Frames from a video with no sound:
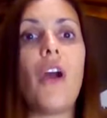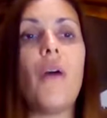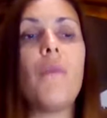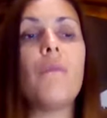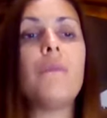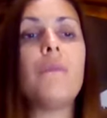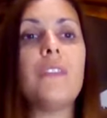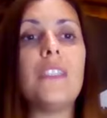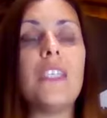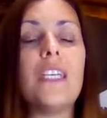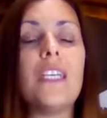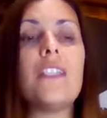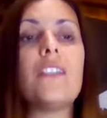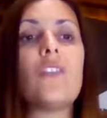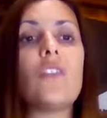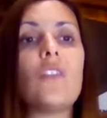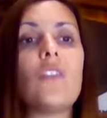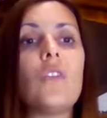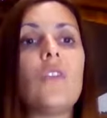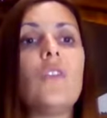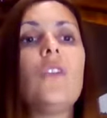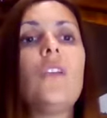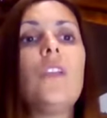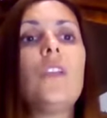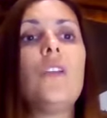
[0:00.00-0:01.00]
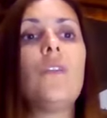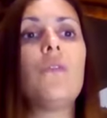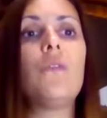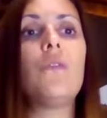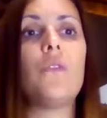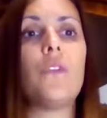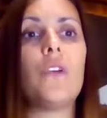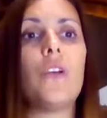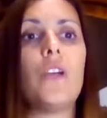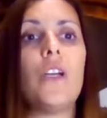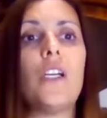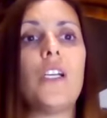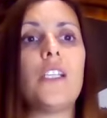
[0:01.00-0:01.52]
from this
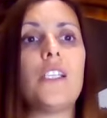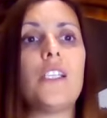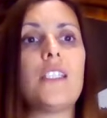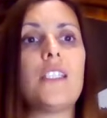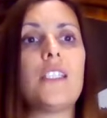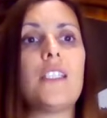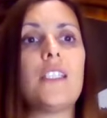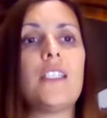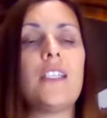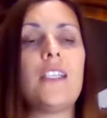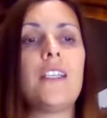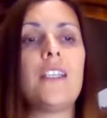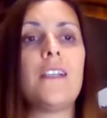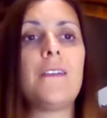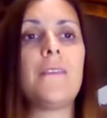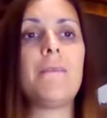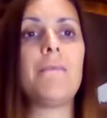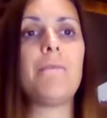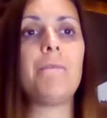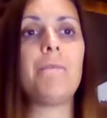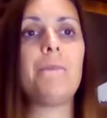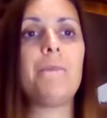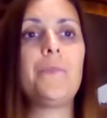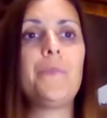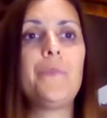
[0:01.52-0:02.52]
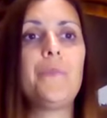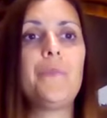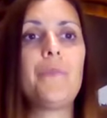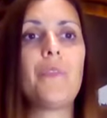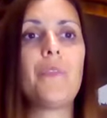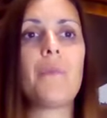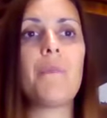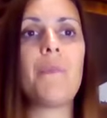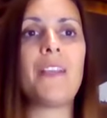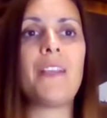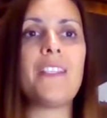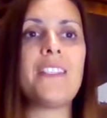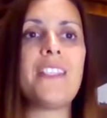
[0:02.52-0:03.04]
universe?
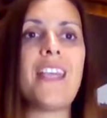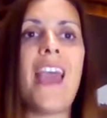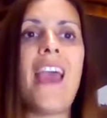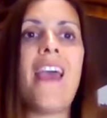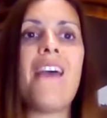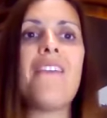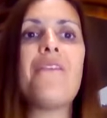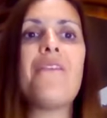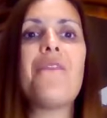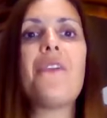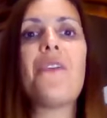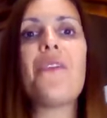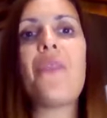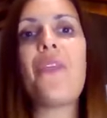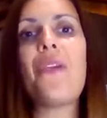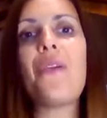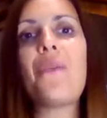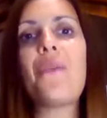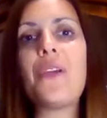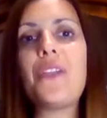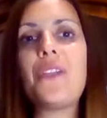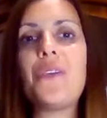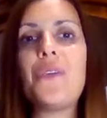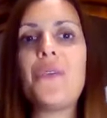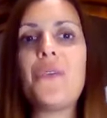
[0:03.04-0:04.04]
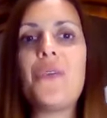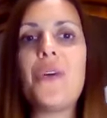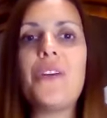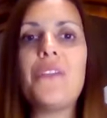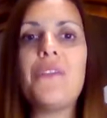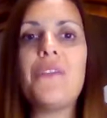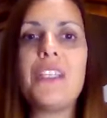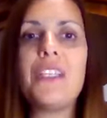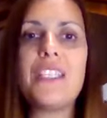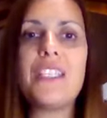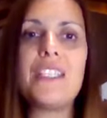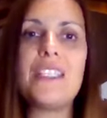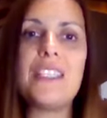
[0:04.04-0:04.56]
Because everything that you are
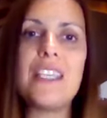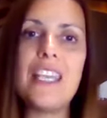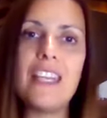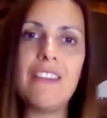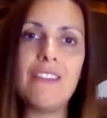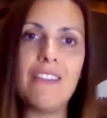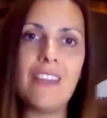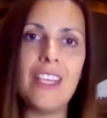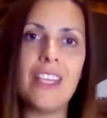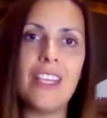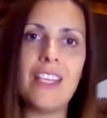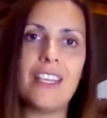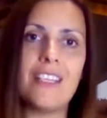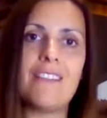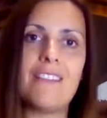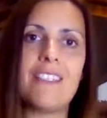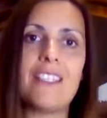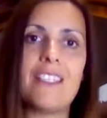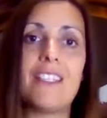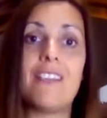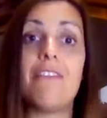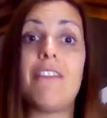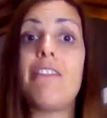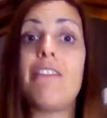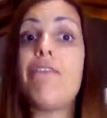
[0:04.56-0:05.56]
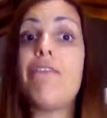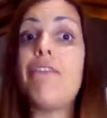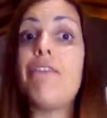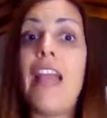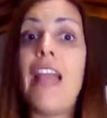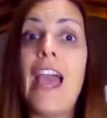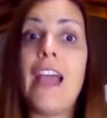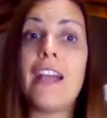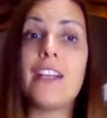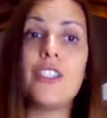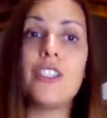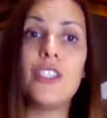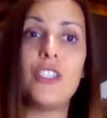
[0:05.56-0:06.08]
receiving is the
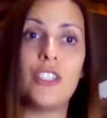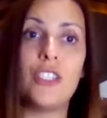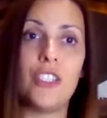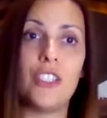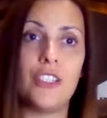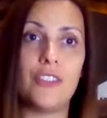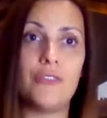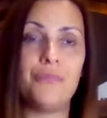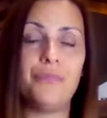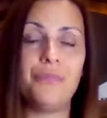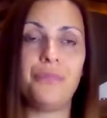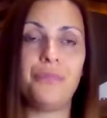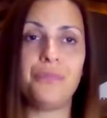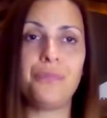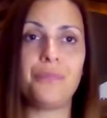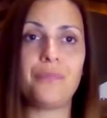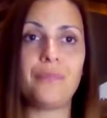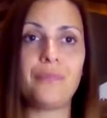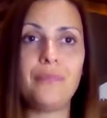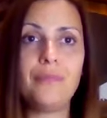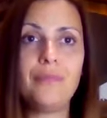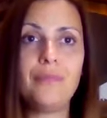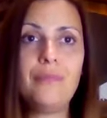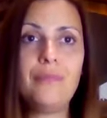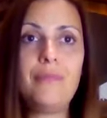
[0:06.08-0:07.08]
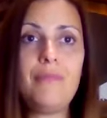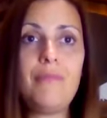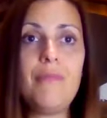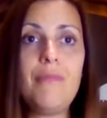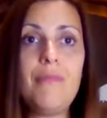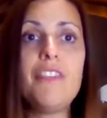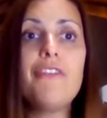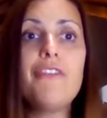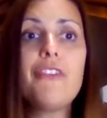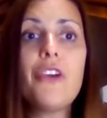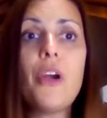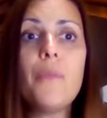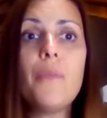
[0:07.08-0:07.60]
reflection
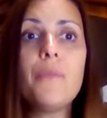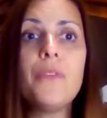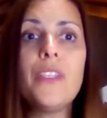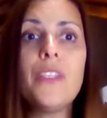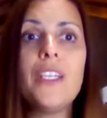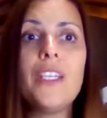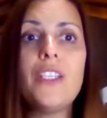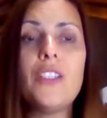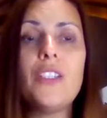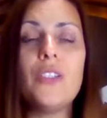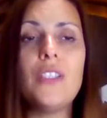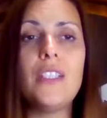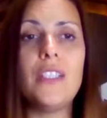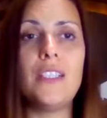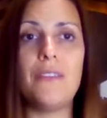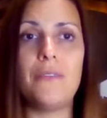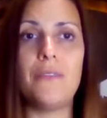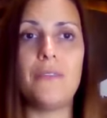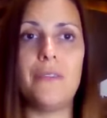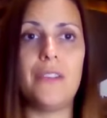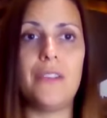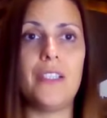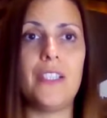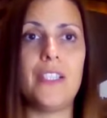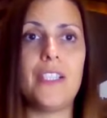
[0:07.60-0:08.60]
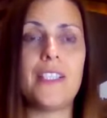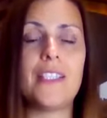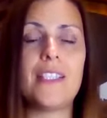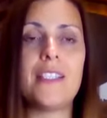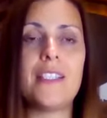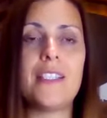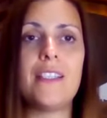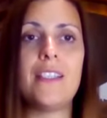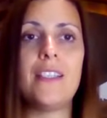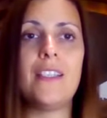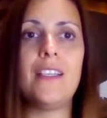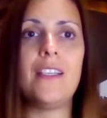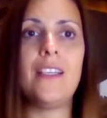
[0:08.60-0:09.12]
from the
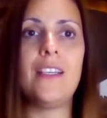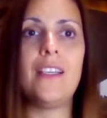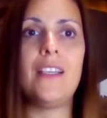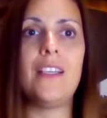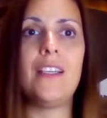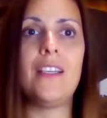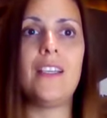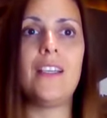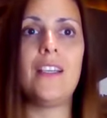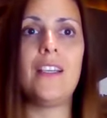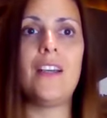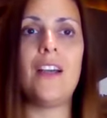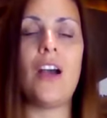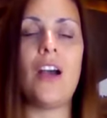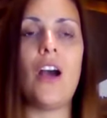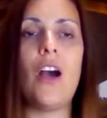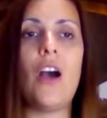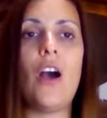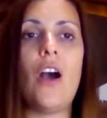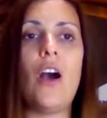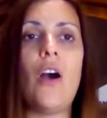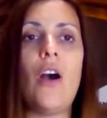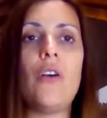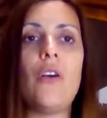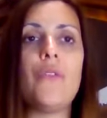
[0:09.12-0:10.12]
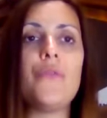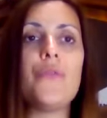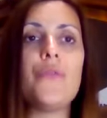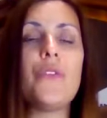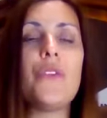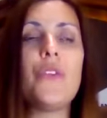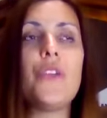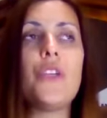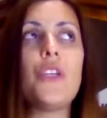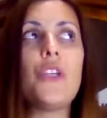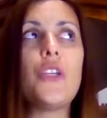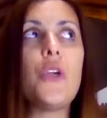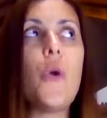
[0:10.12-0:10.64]
universe of
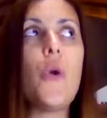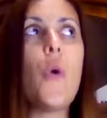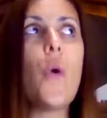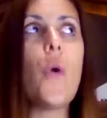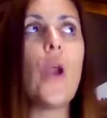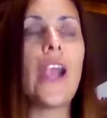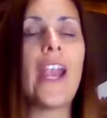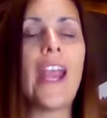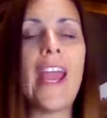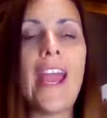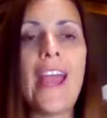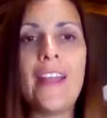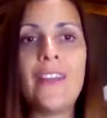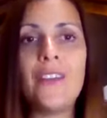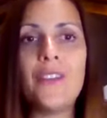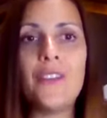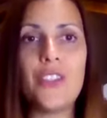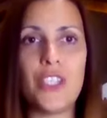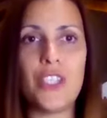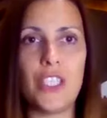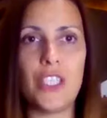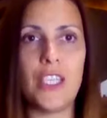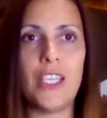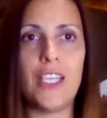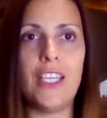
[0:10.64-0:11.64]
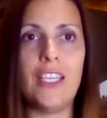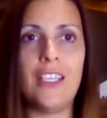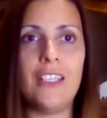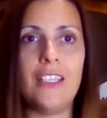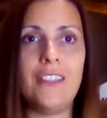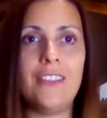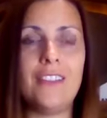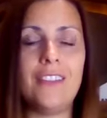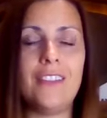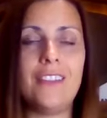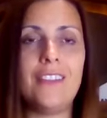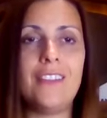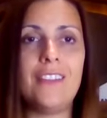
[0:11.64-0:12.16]
your energy,
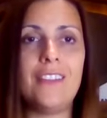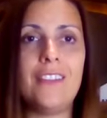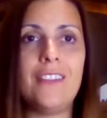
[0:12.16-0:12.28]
